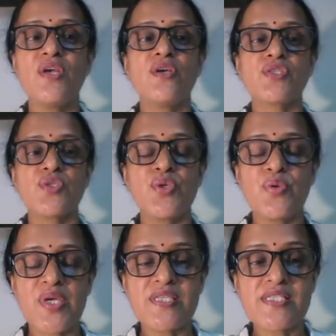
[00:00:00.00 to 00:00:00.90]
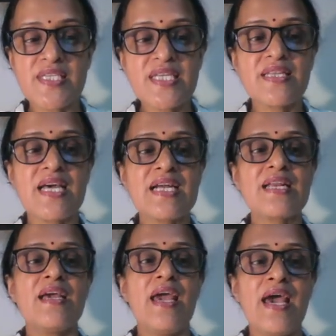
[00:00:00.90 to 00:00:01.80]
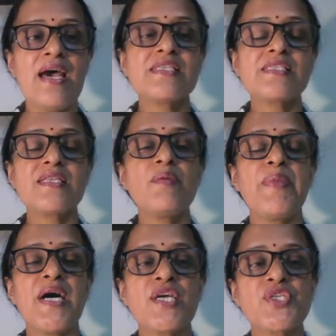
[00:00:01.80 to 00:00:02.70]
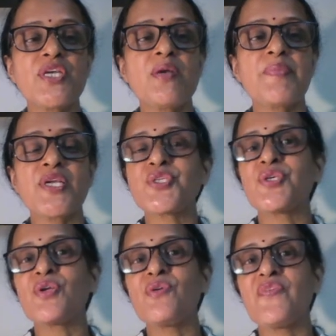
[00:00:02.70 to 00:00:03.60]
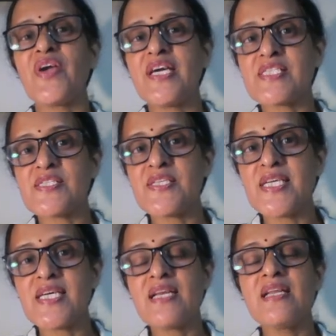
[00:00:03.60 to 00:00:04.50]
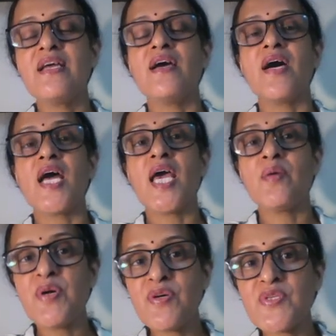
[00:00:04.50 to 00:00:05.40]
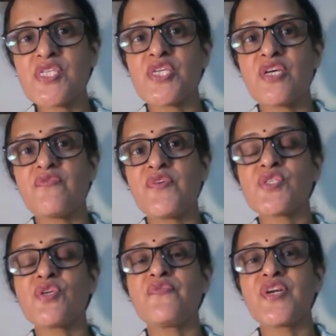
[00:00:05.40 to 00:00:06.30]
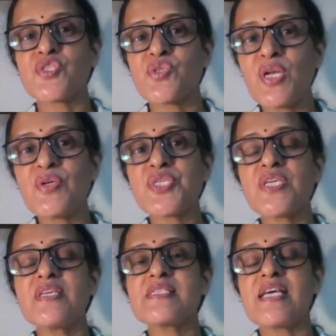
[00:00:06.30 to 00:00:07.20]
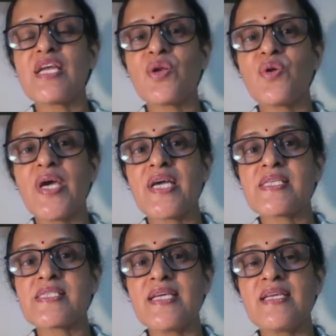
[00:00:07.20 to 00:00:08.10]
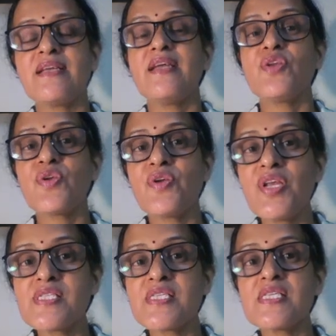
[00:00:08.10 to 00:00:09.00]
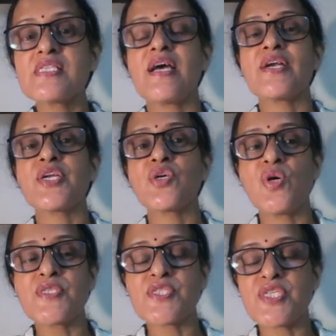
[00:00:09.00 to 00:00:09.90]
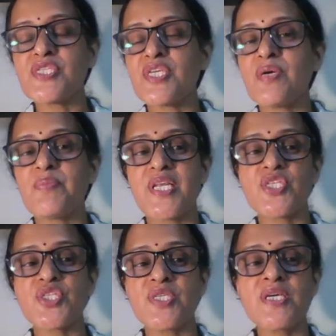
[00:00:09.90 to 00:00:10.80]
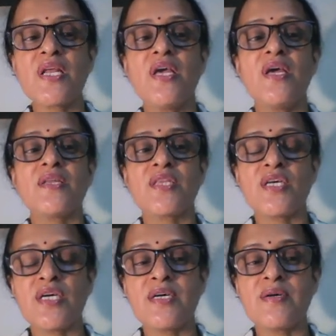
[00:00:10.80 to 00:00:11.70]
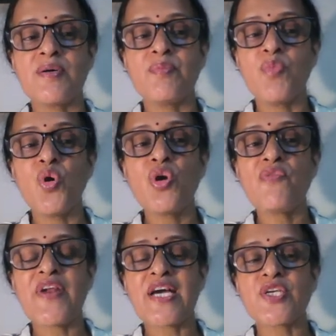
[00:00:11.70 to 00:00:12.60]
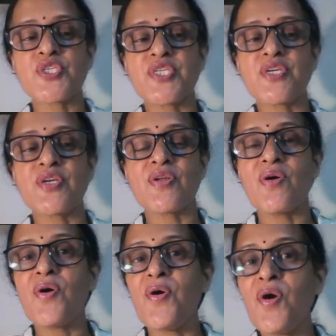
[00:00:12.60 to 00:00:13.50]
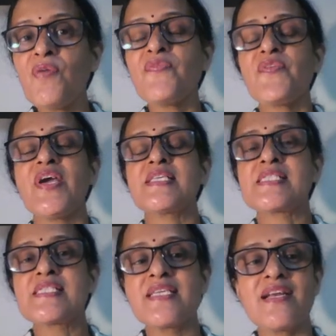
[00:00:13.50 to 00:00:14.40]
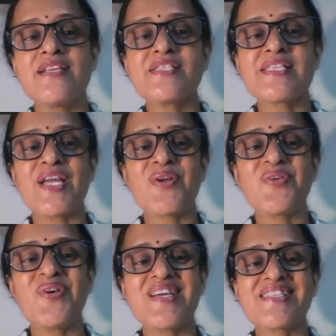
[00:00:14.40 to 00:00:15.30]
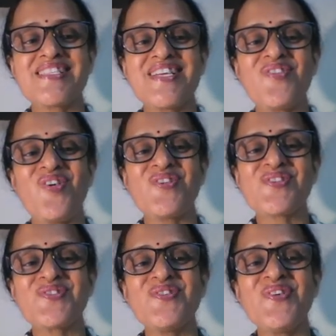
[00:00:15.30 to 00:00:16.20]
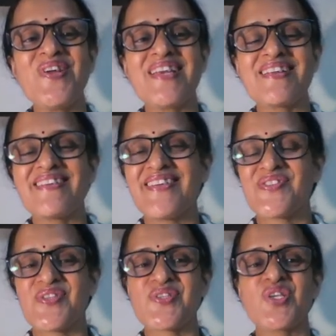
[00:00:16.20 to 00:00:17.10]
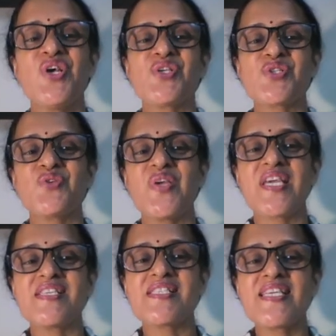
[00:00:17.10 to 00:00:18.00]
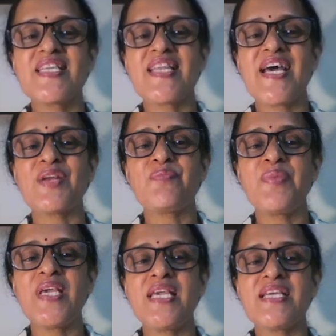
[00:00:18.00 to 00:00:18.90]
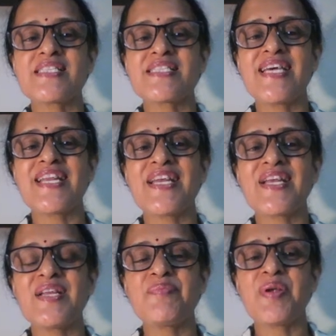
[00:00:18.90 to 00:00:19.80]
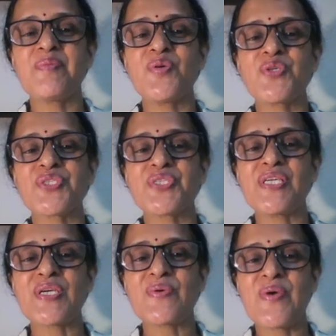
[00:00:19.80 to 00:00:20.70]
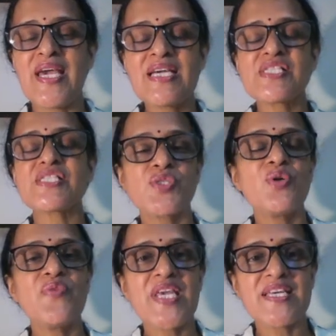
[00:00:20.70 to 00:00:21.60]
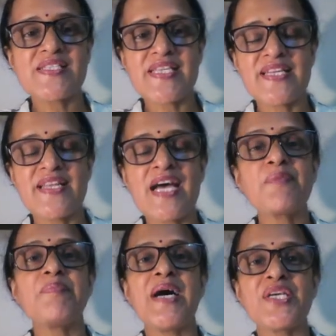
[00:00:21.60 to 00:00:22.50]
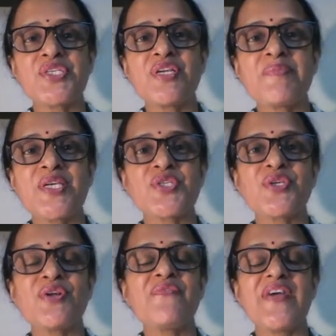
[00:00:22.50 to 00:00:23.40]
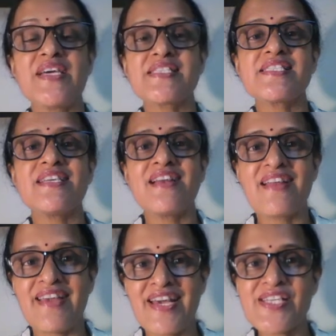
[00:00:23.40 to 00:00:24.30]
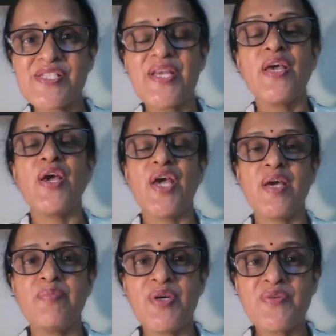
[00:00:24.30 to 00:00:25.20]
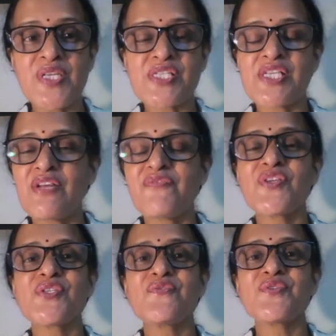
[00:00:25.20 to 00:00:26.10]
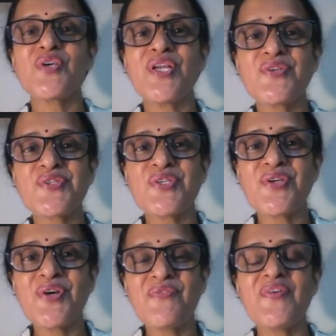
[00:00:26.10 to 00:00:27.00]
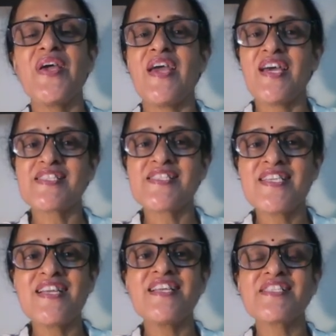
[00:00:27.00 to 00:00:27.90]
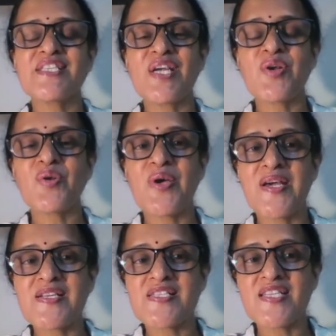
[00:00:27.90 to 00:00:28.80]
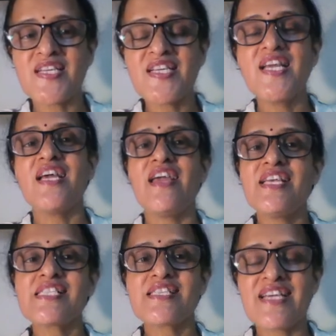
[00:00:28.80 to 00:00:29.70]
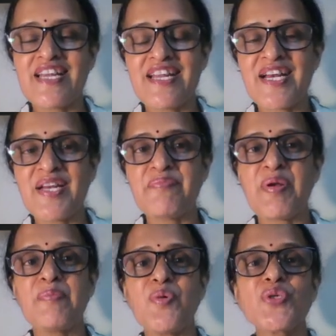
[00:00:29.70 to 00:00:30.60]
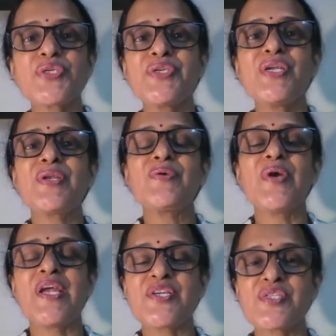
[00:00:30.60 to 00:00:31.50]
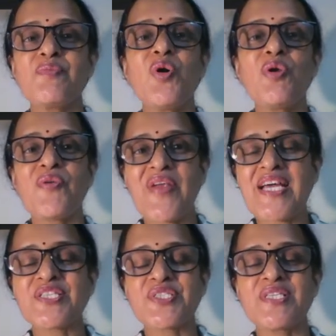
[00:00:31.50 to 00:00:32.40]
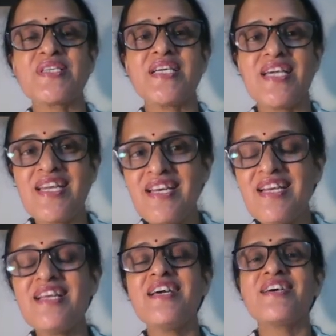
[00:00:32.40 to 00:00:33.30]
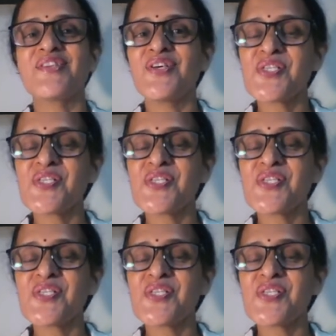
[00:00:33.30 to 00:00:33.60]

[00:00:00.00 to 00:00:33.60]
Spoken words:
So you can see that as the partial pressure of HCl above the surface of its solution in cyclohexane increases at a constant temperature, the mole fraction of HCl in cyclohexane also increases. So we can say that P is directly proportional to X. So we can say that partial pressure of HCl gas above the surface of solution of HCl in cyclohexane is directly proportional to its mole fraction in the